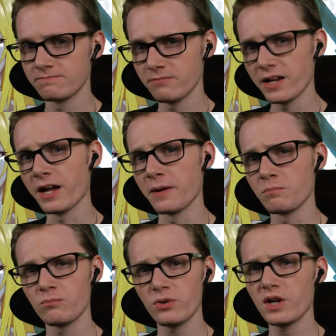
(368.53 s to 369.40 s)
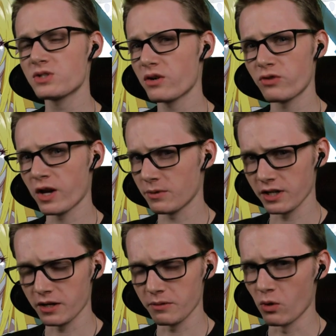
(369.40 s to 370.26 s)
But hey, pretty sure I've rambled
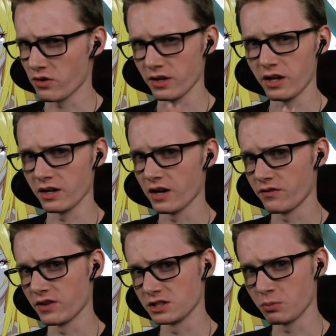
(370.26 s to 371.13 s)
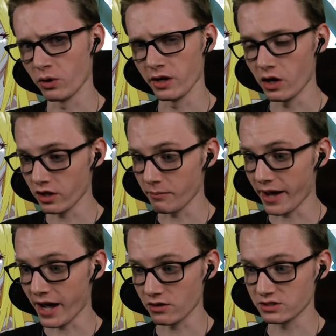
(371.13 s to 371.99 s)
on more than long enough at this point. All that
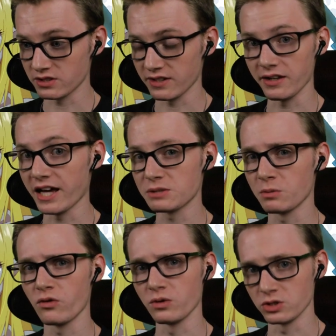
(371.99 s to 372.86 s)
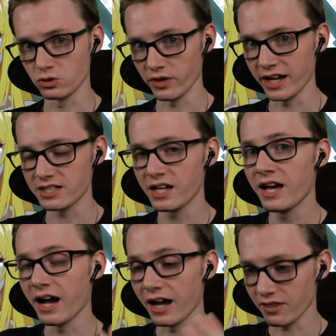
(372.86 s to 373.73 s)
matters is that the last movie was great.
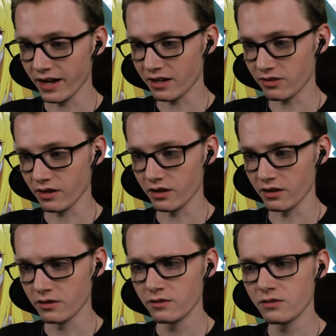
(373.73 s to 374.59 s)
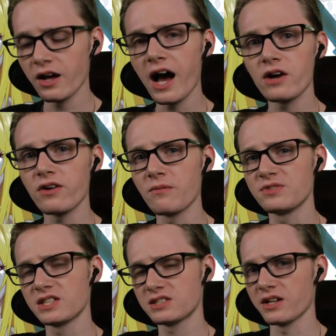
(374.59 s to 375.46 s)
I liked the higher
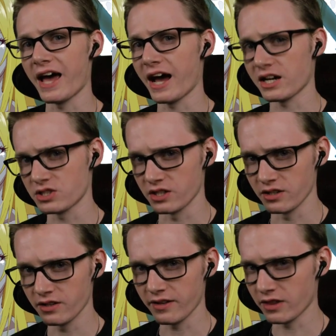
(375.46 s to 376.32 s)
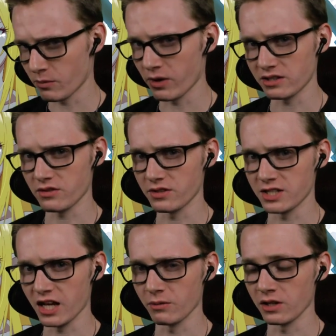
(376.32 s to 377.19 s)
emphasis on action that they brought to the
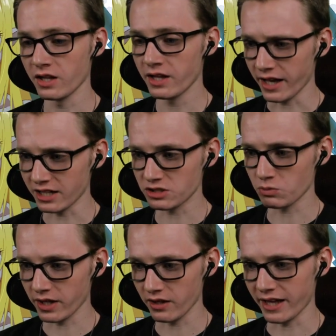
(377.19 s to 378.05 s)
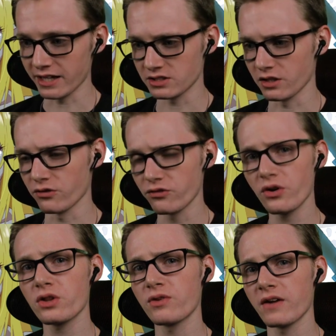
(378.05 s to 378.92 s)
table, as well as the
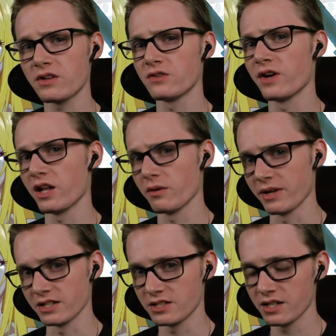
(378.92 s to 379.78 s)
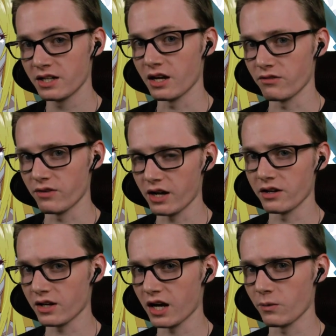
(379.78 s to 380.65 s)
furthering of the development of
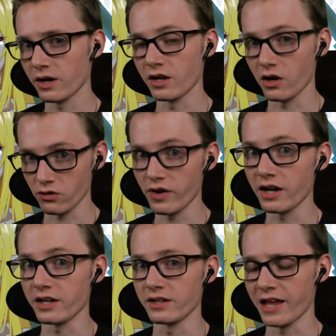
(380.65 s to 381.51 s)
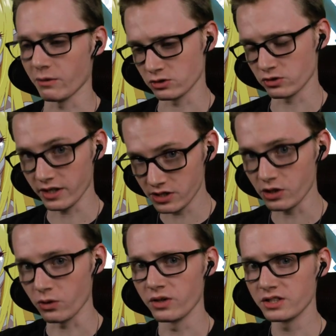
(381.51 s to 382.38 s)
Hanekawa and Araragi. That was great
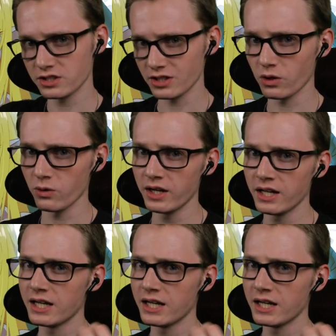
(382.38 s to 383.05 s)
too. So,